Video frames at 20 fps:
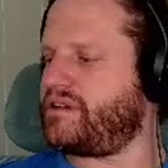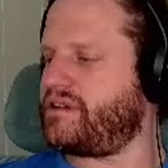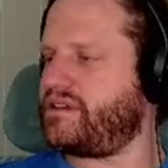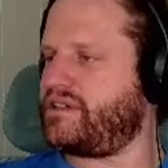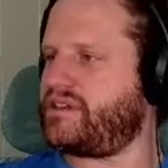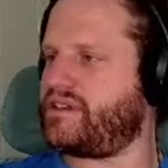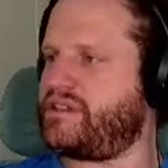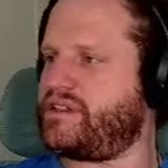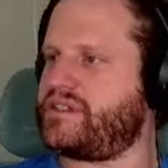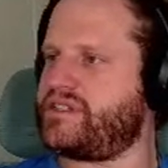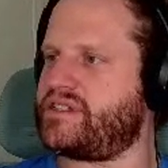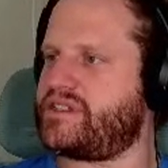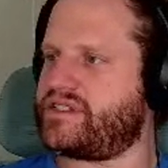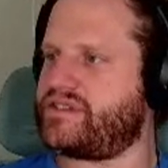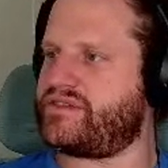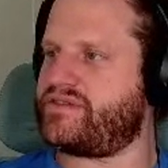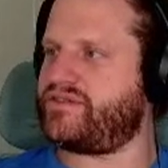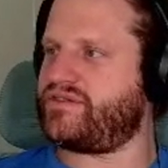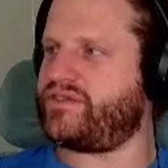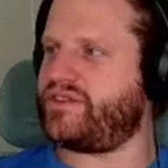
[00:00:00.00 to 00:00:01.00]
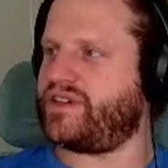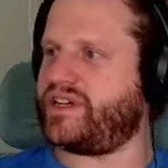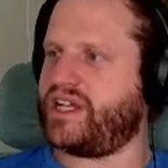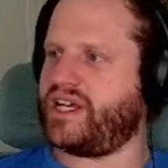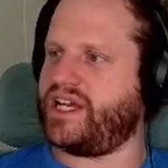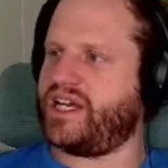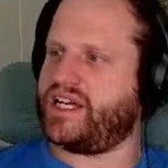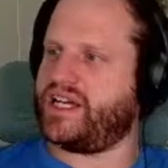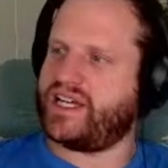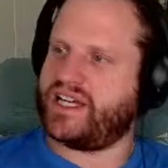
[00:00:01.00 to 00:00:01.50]
That's fun.
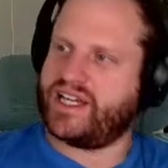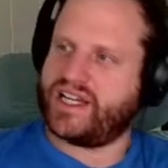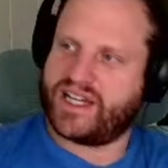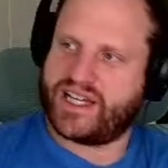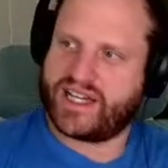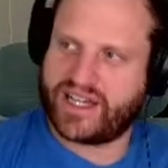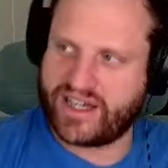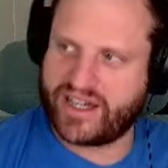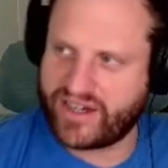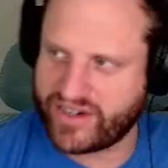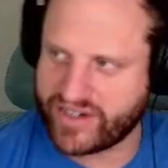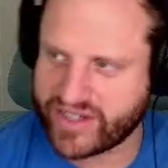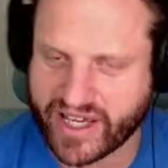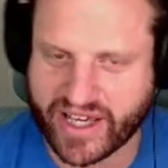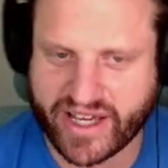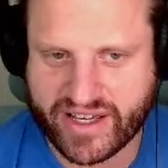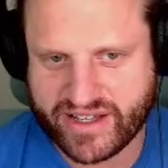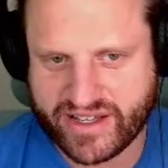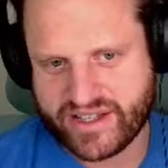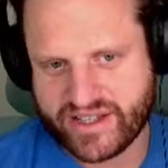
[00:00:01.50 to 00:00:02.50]
Okay.